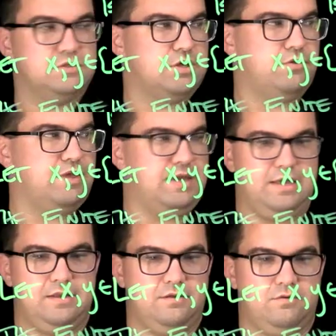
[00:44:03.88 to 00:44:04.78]
So
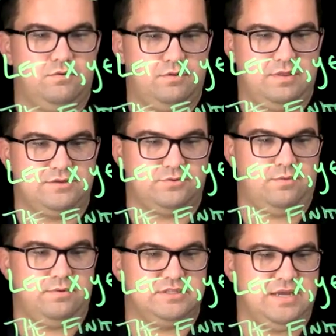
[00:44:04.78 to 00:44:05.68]
then that's what
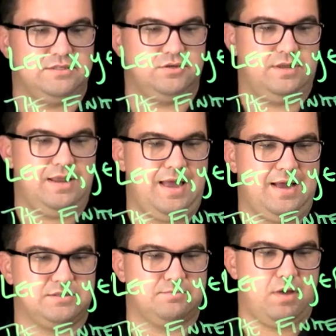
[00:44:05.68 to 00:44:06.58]
I want to say. So then
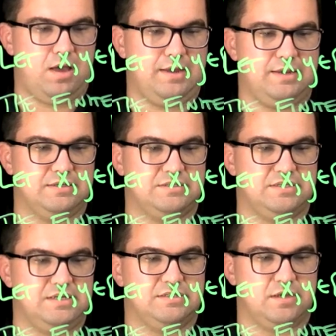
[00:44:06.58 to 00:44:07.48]
x minus
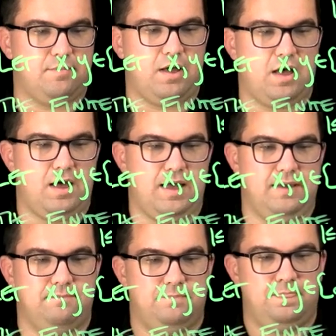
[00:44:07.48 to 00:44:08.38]
c sub
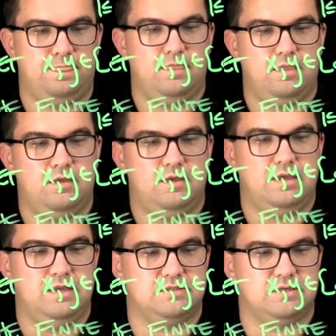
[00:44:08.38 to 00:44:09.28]
I
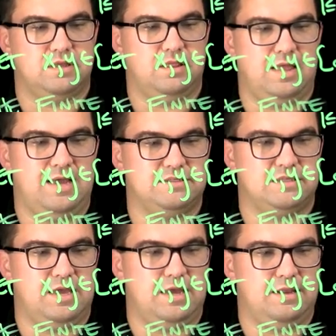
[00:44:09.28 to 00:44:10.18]
is less
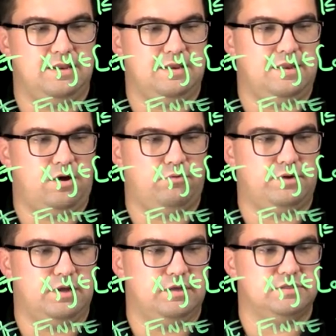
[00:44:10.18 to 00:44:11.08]
than
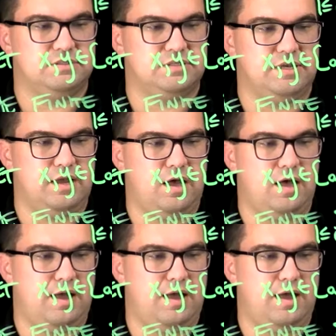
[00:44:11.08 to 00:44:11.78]
delta ci